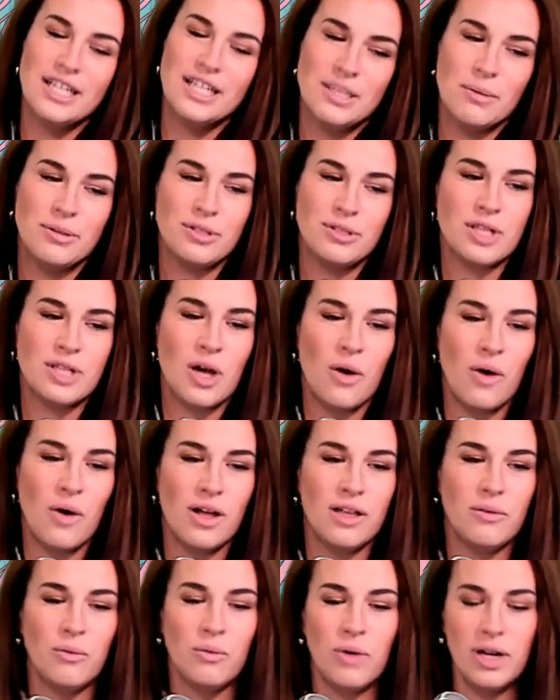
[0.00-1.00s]

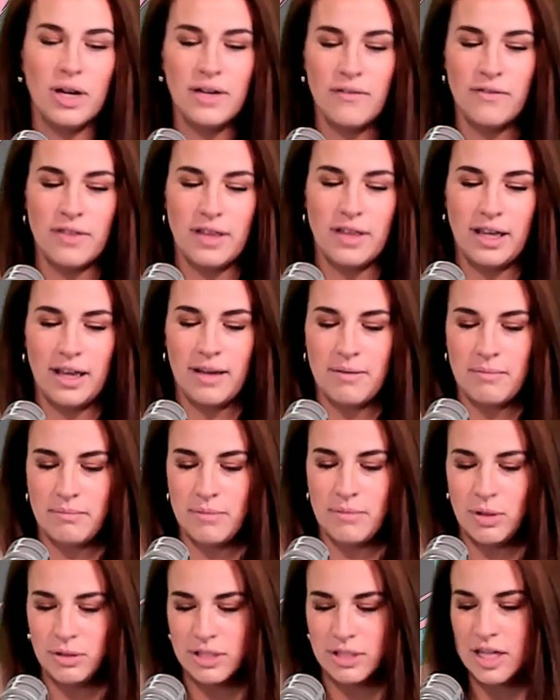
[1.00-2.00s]
So one of the
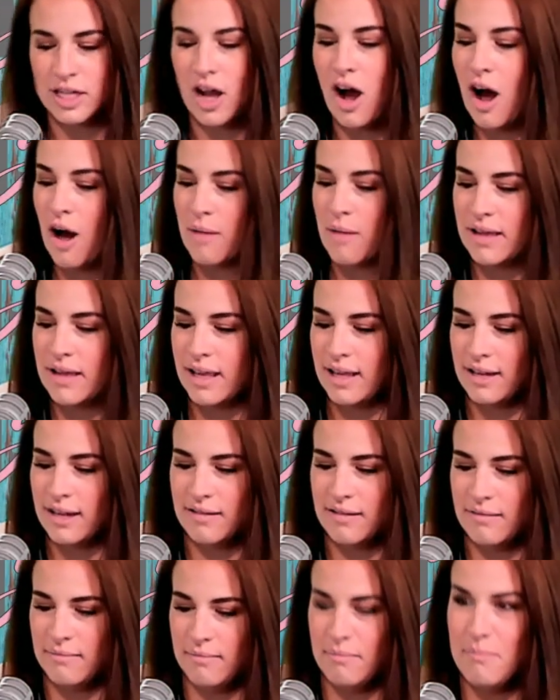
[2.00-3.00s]
most
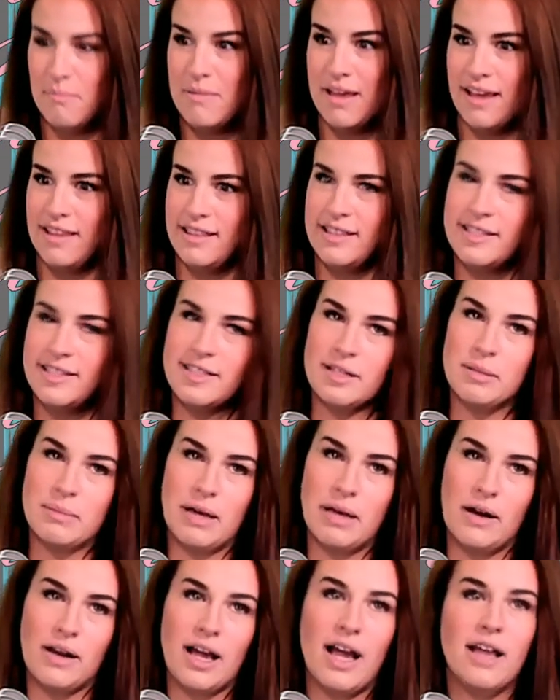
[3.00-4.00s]
common myths
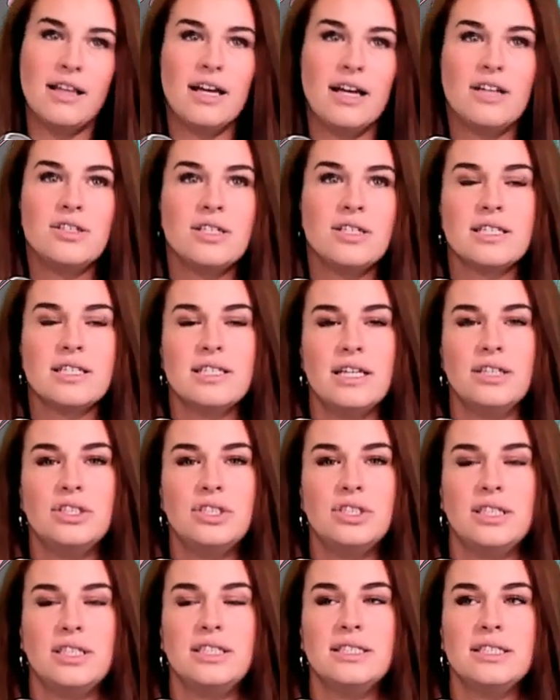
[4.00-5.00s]
about eyelash
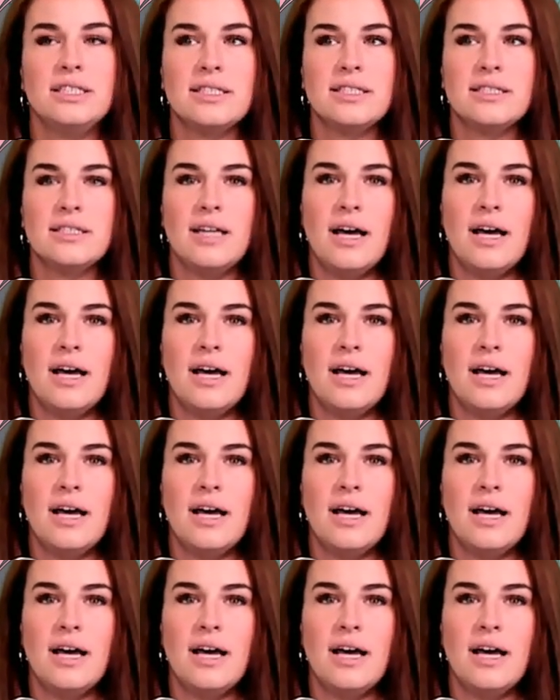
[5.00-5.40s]
extensions